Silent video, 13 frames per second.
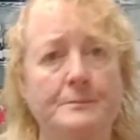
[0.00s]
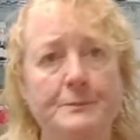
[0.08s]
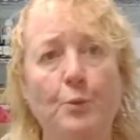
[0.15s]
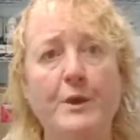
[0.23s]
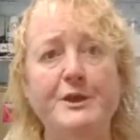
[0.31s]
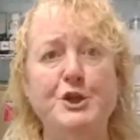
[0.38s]

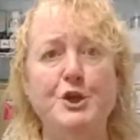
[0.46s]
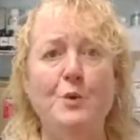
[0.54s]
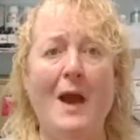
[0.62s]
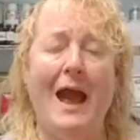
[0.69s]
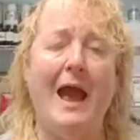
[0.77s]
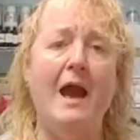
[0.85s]
We do
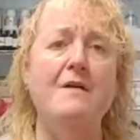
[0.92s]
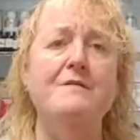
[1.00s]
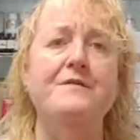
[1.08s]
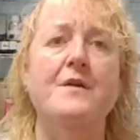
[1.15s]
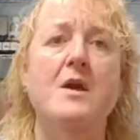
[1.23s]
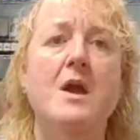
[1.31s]

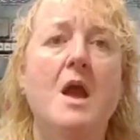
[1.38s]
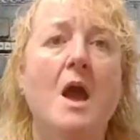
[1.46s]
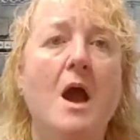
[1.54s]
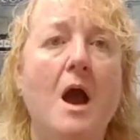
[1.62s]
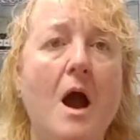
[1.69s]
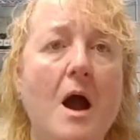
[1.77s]
have
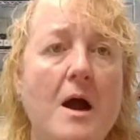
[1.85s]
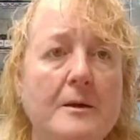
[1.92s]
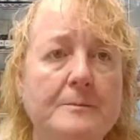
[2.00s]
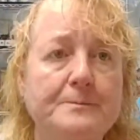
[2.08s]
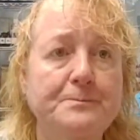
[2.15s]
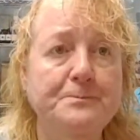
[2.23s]

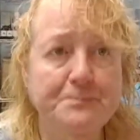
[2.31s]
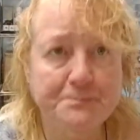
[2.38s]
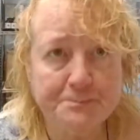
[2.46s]
a